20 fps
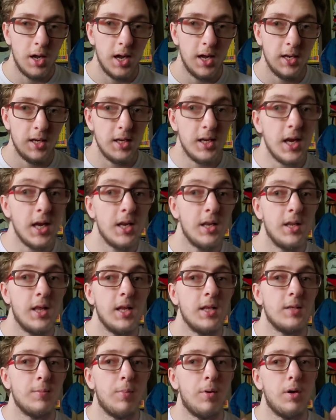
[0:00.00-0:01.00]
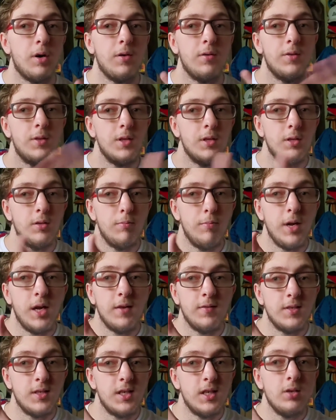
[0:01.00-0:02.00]
And again, that's part of the Man
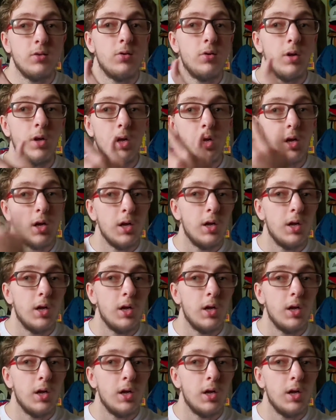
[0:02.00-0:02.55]
of Steel